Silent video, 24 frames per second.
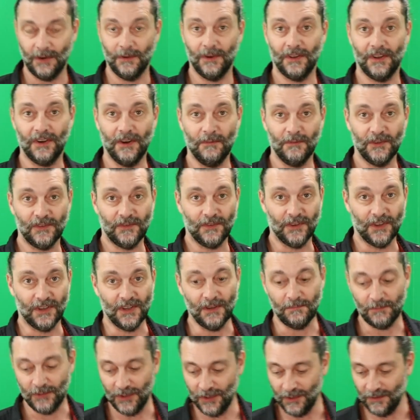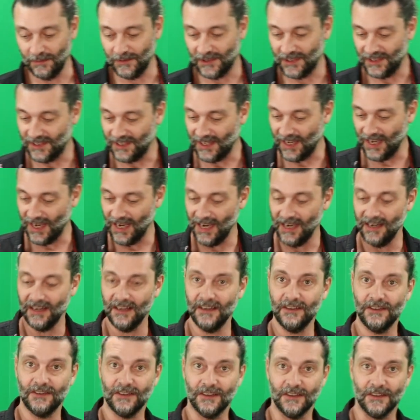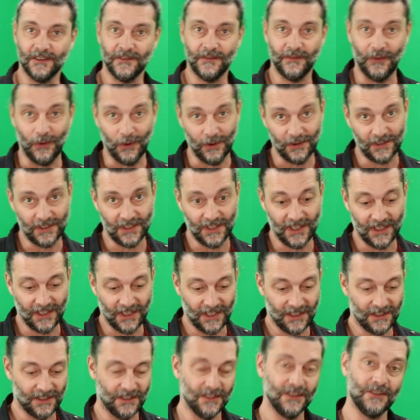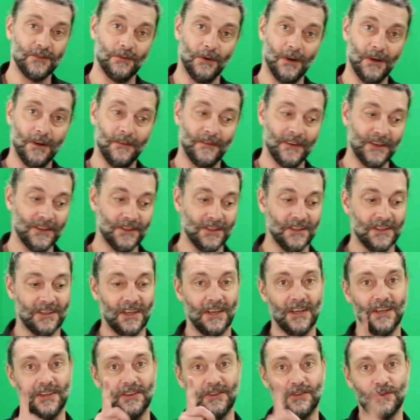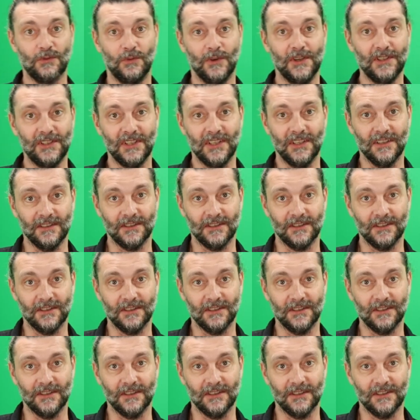Anyway, the numbers for the dip tubes is 8 inches, 14 inches, 12 inches, and 20